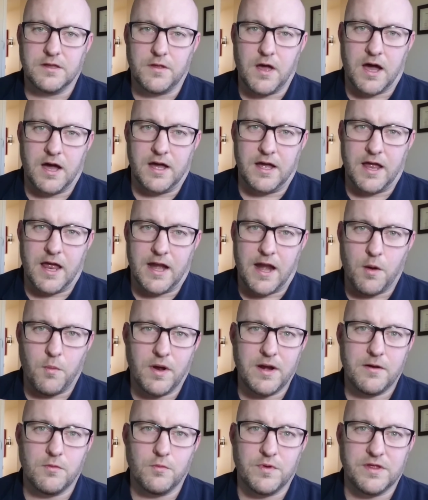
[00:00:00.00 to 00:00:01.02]
Uh, and I
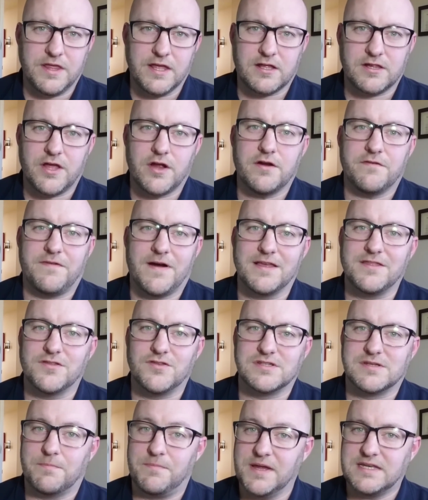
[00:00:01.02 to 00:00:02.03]
want to really clarify that
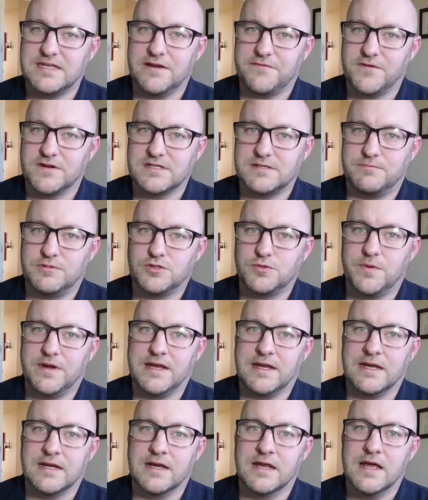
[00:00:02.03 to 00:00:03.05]
there's a big difference
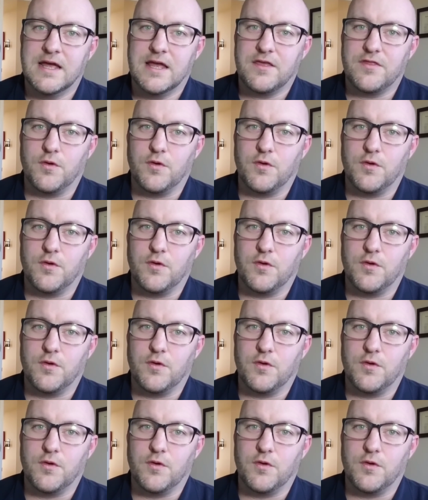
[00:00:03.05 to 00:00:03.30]
between